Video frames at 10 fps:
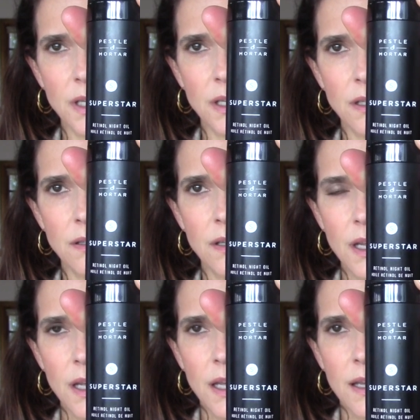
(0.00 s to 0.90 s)
in
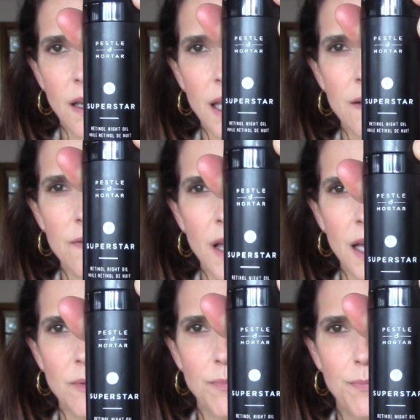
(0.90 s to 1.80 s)
kind of
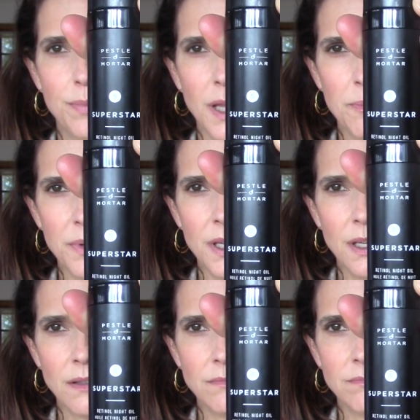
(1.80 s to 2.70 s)
that
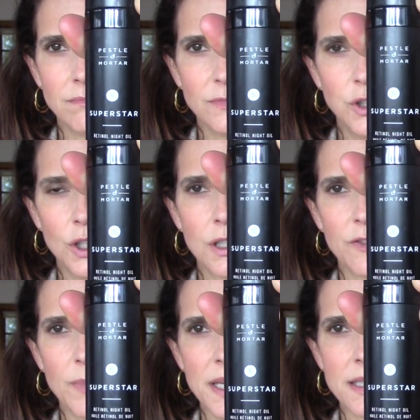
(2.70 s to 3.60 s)
plumping look
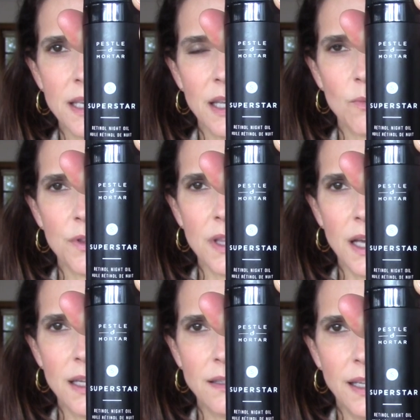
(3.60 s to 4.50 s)
of my skin with
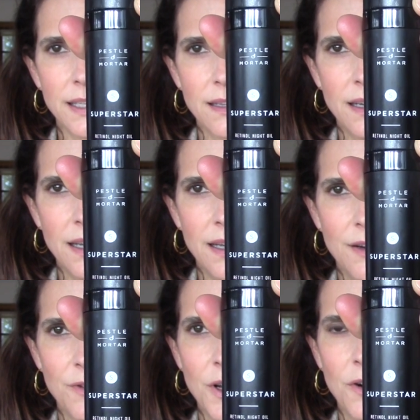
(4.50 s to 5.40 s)
that, like, I, I
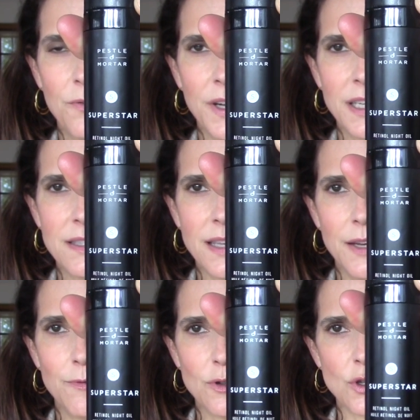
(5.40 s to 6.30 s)
don't know if I could
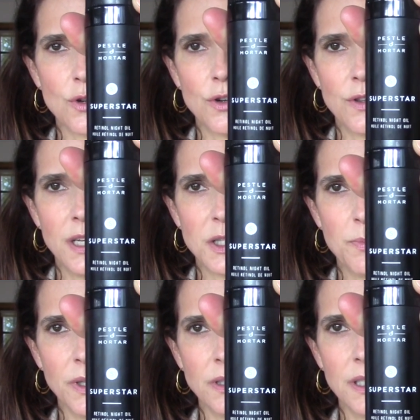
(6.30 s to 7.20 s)
say for sure that it's
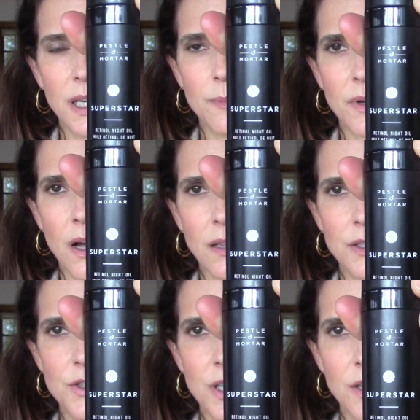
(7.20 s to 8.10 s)
building up
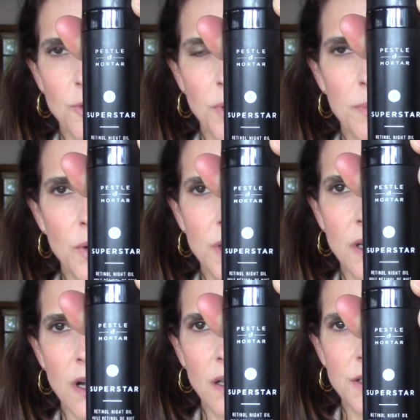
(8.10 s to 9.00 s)
collagen or promoting
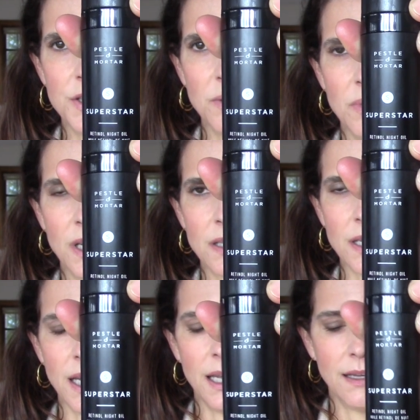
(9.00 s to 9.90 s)
collagen because
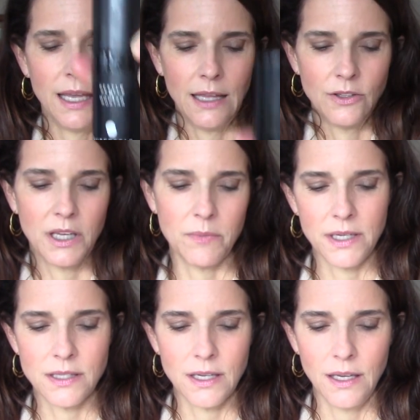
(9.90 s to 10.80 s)
I can't look at
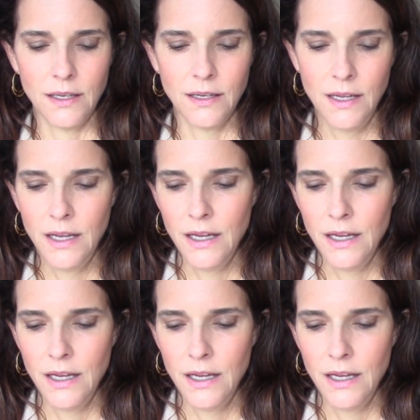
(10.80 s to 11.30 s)
my skin